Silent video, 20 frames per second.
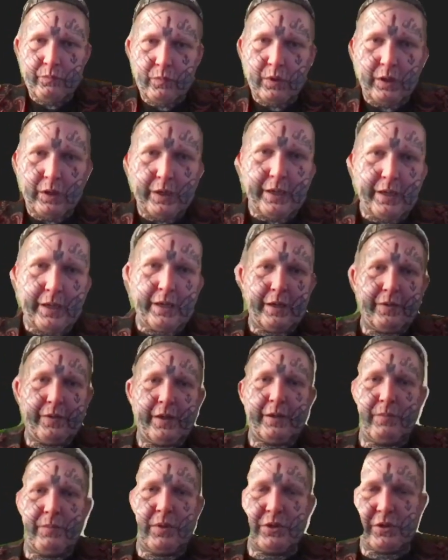
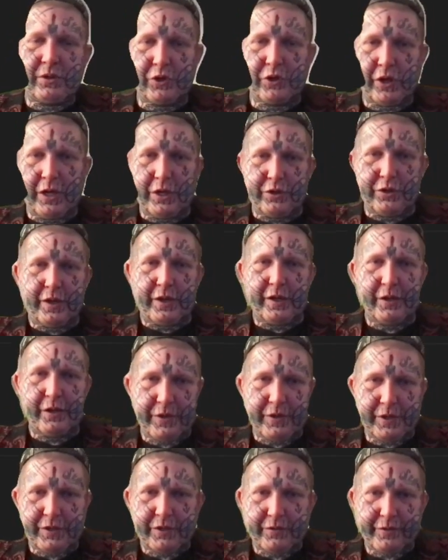They must have changed that in a
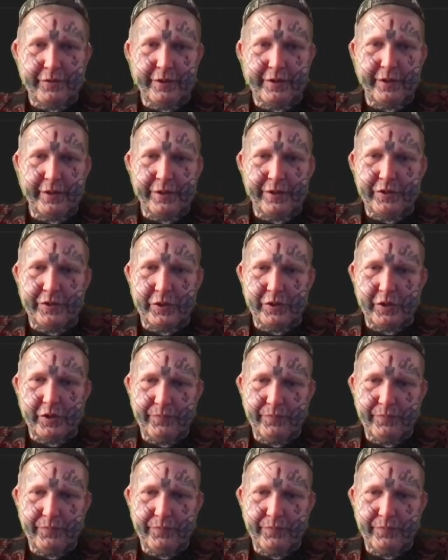recent release.